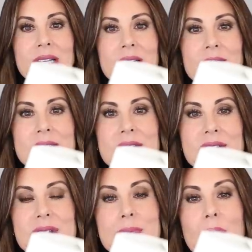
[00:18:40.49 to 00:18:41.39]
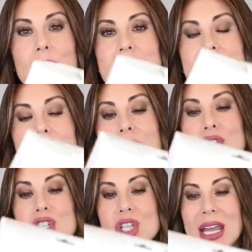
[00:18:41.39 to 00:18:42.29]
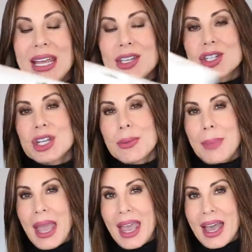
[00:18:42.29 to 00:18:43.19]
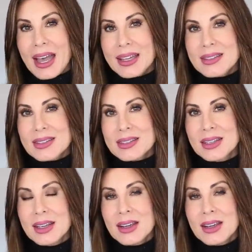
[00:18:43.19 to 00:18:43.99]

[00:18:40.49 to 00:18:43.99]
little disposable changing pads